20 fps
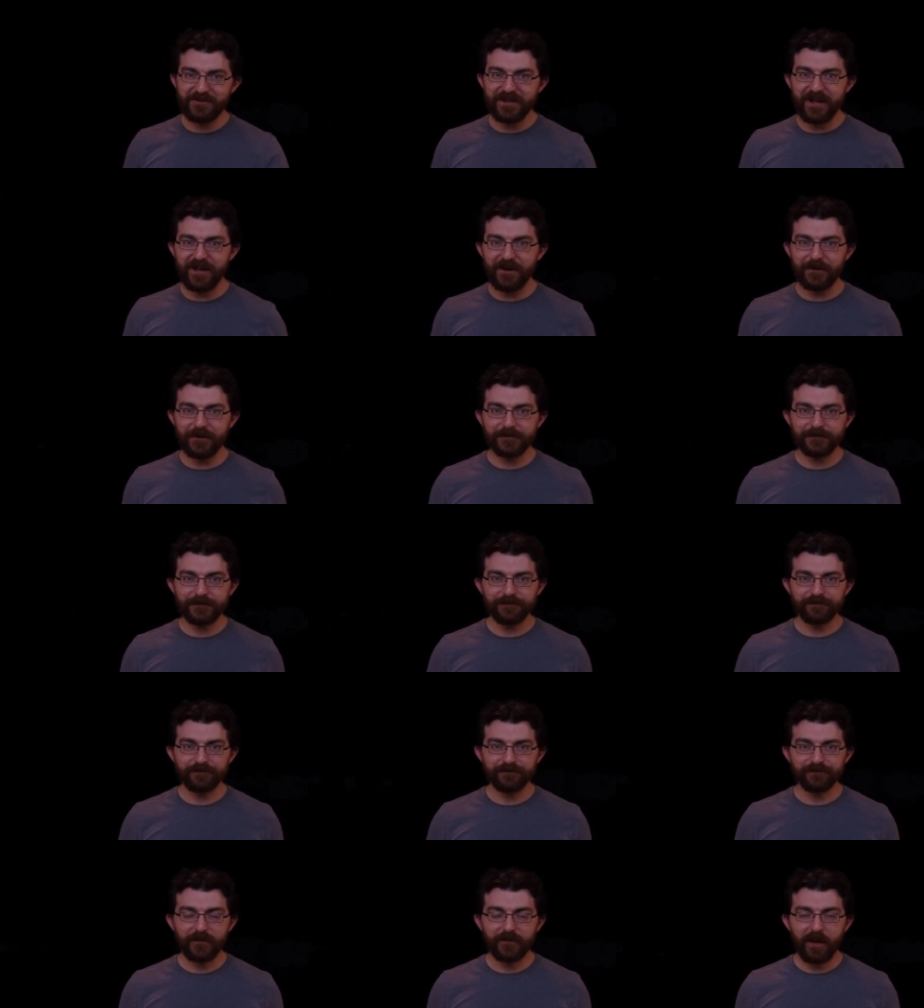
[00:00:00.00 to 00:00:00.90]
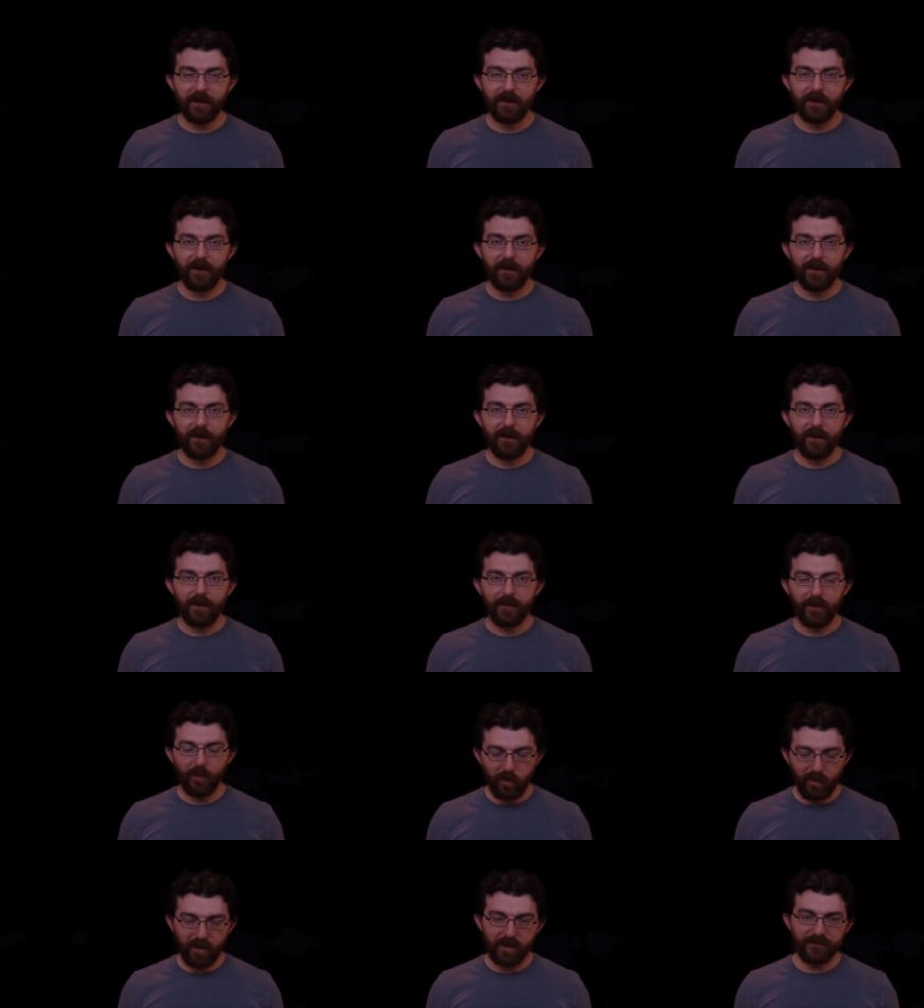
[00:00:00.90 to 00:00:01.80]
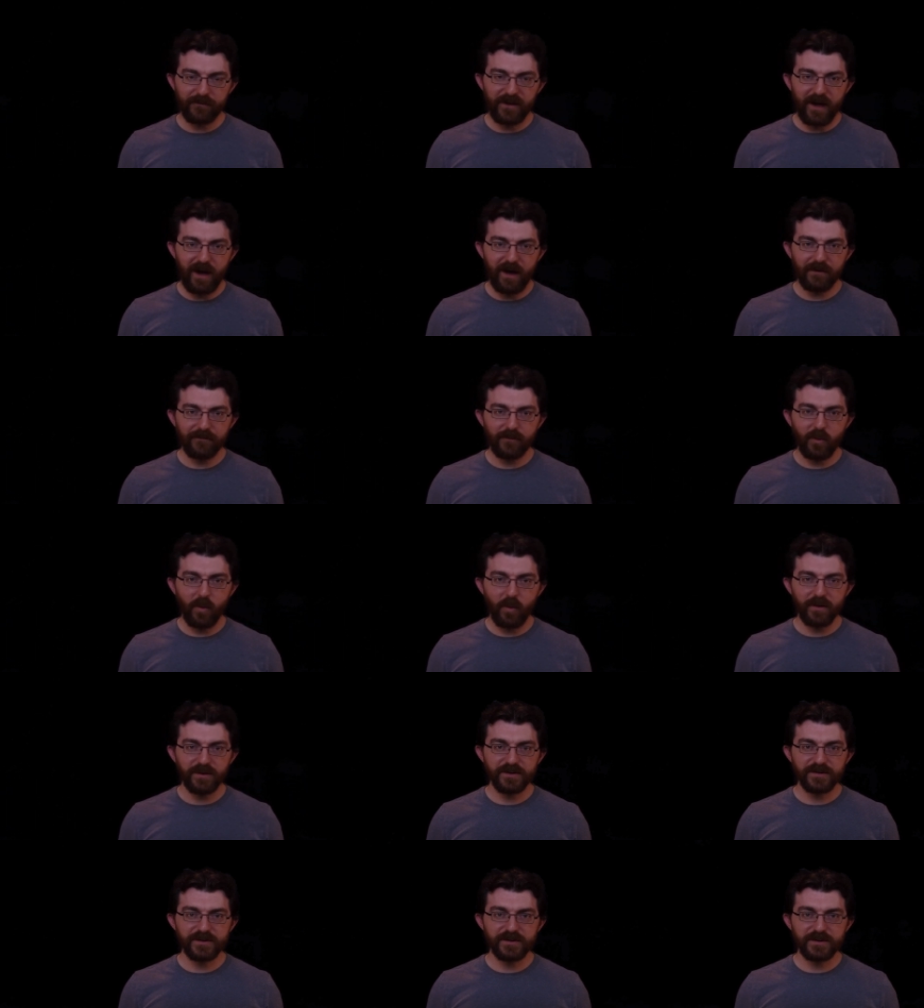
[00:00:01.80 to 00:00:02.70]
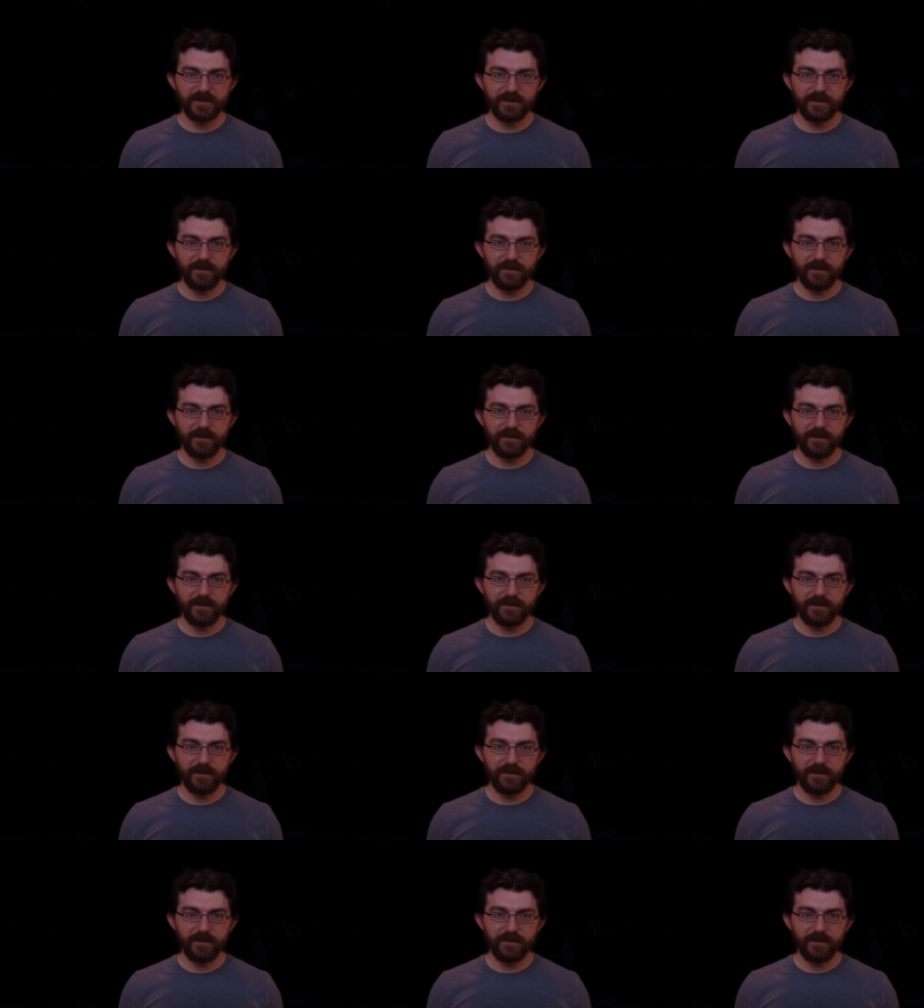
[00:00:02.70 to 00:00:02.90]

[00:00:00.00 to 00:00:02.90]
down? The Word of God, of course.